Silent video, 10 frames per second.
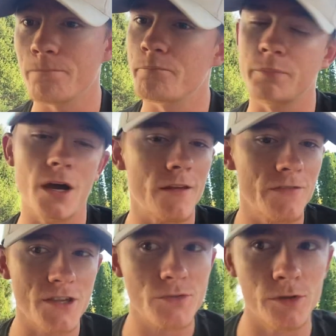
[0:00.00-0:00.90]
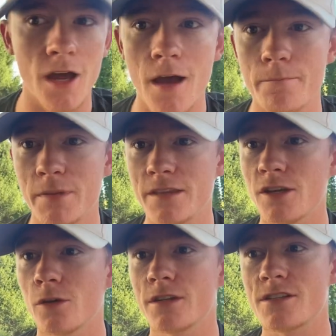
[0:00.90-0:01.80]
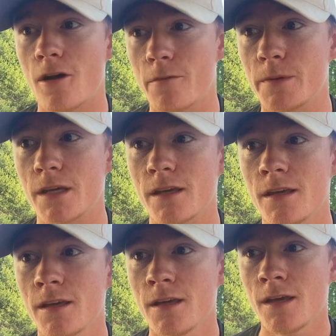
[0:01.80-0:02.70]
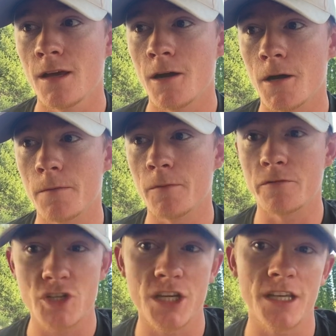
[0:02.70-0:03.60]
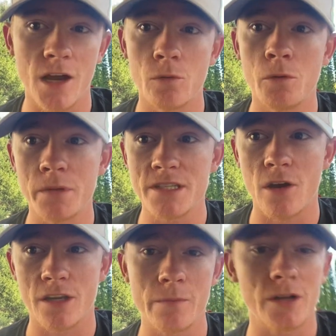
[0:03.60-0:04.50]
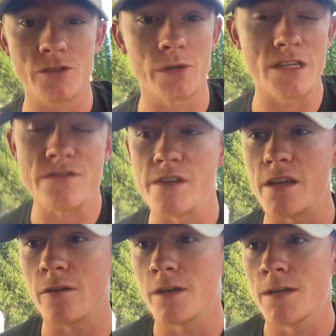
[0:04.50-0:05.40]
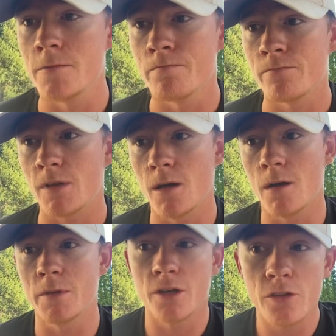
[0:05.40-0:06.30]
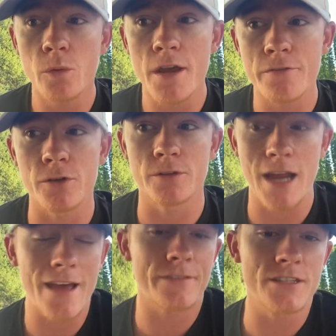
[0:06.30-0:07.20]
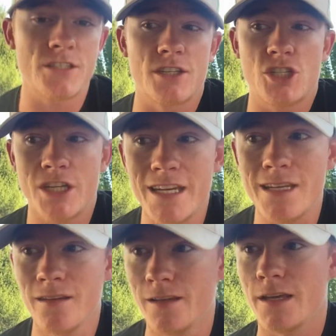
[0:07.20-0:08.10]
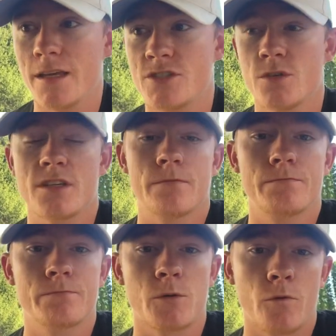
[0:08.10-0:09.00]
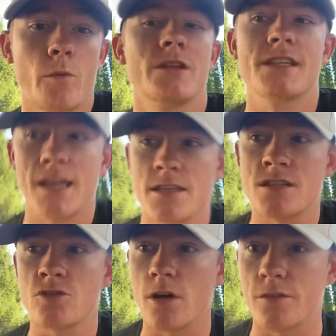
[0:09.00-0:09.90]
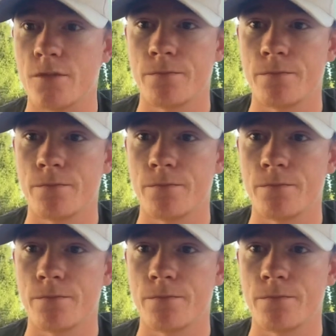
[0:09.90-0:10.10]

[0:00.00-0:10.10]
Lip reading: But this will not be the only topic of cheating I will be talking about during this video. Another way for athletes to cheat is using performance-enhancing drugs.